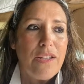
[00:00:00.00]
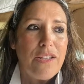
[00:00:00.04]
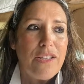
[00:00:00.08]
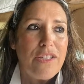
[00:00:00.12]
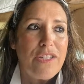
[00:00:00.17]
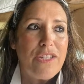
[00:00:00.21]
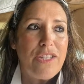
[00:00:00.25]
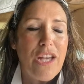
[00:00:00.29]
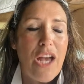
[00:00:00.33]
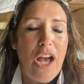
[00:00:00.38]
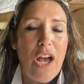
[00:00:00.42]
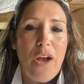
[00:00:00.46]

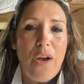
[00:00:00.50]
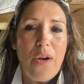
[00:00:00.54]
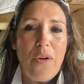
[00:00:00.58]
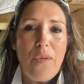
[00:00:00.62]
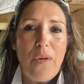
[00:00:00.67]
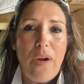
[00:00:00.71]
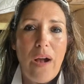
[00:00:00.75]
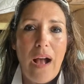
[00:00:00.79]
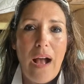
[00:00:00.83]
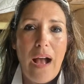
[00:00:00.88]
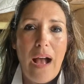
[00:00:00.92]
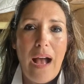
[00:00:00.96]
So
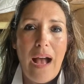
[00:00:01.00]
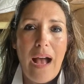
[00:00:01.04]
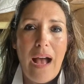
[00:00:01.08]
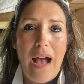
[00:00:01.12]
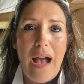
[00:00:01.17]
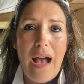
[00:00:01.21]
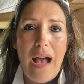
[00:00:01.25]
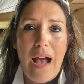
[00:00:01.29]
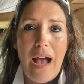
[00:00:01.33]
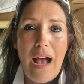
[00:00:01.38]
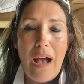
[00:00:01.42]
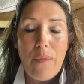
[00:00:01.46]

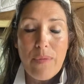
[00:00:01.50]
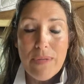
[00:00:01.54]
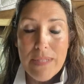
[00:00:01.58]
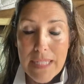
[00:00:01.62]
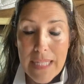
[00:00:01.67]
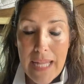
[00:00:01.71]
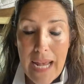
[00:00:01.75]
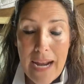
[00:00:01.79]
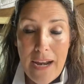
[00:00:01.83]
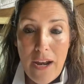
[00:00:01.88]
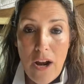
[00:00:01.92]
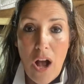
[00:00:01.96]
I was
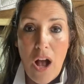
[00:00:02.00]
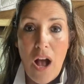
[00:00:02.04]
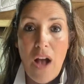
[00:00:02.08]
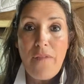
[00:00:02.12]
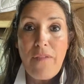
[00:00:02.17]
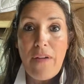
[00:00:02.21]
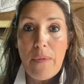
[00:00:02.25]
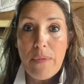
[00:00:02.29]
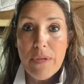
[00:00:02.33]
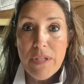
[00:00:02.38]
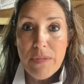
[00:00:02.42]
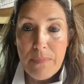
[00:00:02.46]
laid off.
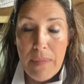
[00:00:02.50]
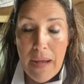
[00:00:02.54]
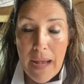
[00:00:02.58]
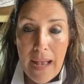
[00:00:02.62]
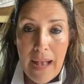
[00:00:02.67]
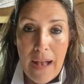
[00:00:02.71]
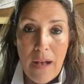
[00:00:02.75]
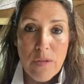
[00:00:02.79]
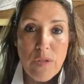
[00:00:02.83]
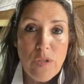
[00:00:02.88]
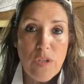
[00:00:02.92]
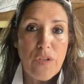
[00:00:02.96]
My
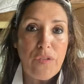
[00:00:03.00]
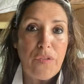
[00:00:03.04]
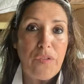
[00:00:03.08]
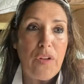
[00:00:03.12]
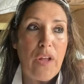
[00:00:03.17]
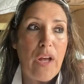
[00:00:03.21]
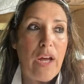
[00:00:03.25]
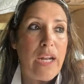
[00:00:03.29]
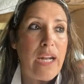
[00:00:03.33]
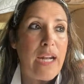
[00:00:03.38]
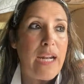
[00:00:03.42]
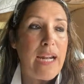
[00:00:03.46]
house was
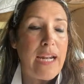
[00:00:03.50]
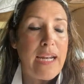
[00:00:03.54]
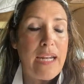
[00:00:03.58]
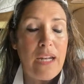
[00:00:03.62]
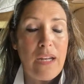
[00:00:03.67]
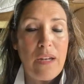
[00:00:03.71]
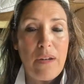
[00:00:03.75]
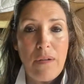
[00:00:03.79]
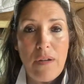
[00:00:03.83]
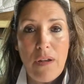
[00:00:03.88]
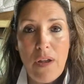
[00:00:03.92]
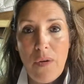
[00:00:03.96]
flooded. I
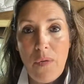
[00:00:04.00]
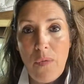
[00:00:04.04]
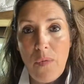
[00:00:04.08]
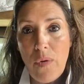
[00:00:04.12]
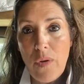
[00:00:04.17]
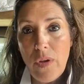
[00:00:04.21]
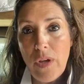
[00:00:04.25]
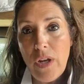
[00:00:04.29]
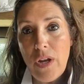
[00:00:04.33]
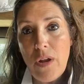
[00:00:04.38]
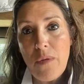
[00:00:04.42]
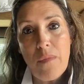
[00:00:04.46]
didn't know,
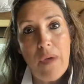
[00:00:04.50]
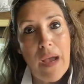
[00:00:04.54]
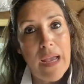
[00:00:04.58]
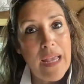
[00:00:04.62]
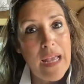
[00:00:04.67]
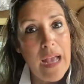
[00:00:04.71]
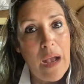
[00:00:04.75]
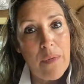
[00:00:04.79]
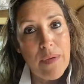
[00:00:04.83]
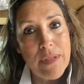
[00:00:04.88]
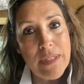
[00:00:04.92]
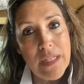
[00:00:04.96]

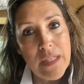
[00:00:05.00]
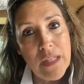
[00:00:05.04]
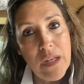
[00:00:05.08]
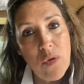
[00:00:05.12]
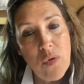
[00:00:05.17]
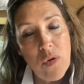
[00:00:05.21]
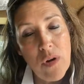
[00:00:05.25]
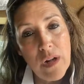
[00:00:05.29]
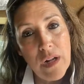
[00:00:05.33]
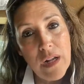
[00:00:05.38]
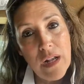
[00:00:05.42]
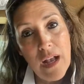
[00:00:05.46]
I was in the
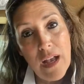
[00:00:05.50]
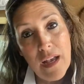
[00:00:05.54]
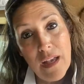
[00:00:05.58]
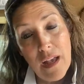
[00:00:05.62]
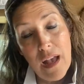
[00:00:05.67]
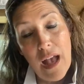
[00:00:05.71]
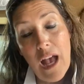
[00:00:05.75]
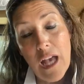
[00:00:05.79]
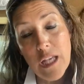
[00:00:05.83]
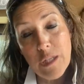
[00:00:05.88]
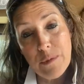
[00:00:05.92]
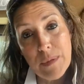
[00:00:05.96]

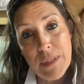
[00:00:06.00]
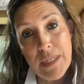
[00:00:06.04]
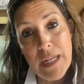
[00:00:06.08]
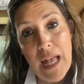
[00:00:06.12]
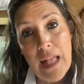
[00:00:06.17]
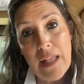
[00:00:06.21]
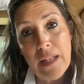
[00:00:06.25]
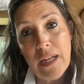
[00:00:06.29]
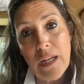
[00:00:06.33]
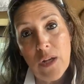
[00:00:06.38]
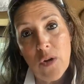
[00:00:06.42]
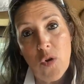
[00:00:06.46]

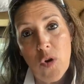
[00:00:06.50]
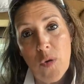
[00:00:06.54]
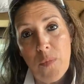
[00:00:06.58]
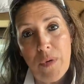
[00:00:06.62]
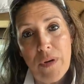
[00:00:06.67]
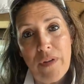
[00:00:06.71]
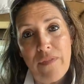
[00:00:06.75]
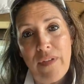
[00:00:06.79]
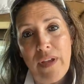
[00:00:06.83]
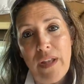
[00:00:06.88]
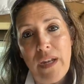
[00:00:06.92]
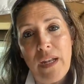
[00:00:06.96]
hospitality,
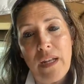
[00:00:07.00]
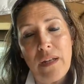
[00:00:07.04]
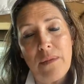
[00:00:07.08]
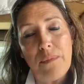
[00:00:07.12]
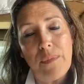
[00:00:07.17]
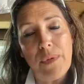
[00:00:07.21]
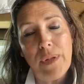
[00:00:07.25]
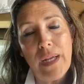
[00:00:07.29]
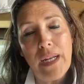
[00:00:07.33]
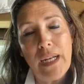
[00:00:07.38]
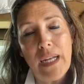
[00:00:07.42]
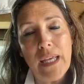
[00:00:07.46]
corporate event
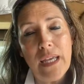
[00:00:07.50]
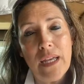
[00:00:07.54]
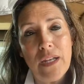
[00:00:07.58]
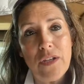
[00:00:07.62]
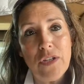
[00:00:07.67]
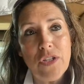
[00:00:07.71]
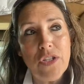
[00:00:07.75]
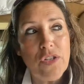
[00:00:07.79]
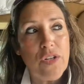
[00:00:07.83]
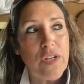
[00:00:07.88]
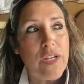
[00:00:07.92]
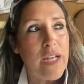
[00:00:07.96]
planning
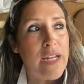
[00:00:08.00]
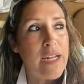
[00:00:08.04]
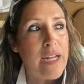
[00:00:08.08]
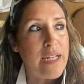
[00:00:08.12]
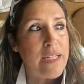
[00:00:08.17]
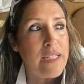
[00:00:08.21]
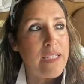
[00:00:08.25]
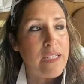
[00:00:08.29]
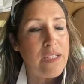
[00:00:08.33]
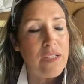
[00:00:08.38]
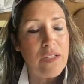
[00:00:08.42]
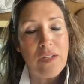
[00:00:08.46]
industry, and
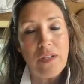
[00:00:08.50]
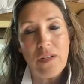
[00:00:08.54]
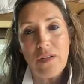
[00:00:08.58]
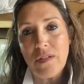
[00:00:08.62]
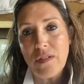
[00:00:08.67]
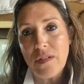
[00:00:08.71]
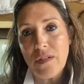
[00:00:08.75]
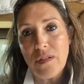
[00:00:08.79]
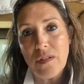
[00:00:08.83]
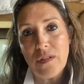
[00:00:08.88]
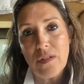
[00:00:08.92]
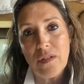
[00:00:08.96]

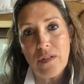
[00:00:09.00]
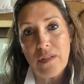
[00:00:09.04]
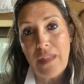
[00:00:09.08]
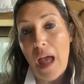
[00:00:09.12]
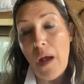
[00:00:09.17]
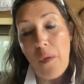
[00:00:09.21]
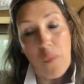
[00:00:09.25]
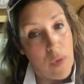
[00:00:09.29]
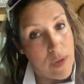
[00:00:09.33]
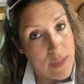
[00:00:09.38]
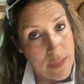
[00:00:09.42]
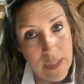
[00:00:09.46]

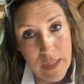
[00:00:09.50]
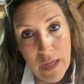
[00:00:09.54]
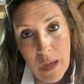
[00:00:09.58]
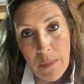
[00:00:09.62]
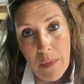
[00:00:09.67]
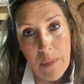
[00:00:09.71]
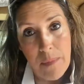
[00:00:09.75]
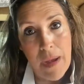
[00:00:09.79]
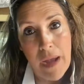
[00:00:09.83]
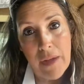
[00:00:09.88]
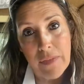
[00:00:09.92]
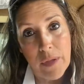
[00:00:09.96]
that wasn't
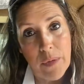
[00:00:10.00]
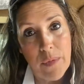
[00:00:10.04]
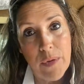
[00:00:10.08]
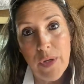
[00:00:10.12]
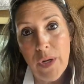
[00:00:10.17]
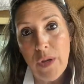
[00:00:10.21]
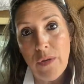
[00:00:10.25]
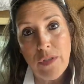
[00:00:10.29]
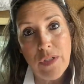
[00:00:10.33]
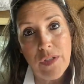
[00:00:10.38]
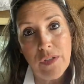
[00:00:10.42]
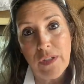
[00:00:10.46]
coming back. There were
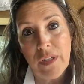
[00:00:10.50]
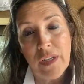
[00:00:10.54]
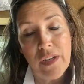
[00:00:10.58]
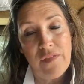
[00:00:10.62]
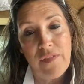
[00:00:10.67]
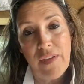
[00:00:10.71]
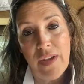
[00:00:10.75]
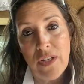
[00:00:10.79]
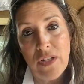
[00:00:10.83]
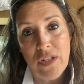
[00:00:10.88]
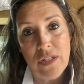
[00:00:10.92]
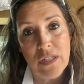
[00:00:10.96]
no
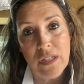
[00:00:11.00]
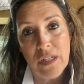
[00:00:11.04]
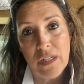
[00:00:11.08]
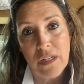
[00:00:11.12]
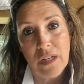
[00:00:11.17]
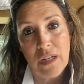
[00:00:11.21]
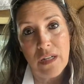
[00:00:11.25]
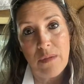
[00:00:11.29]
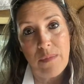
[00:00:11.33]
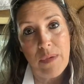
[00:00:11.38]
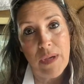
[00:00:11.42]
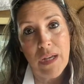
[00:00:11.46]
conventions
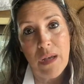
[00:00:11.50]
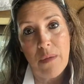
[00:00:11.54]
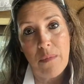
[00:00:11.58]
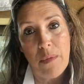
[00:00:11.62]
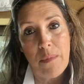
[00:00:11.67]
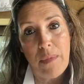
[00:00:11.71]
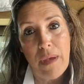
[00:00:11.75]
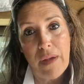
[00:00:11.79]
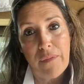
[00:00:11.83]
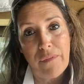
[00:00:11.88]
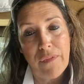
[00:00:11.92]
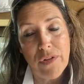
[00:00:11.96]
going to be coming
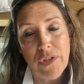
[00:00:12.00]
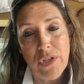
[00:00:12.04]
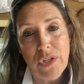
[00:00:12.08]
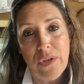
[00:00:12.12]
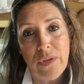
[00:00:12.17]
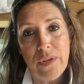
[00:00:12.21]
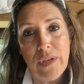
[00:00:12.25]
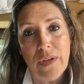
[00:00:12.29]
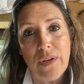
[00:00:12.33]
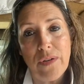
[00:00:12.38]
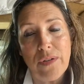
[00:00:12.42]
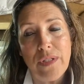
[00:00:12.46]
back for 2
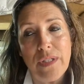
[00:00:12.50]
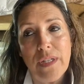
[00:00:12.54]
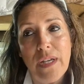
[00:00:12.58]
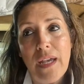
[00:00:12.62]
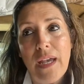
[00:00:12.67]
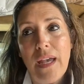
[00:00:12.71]
years.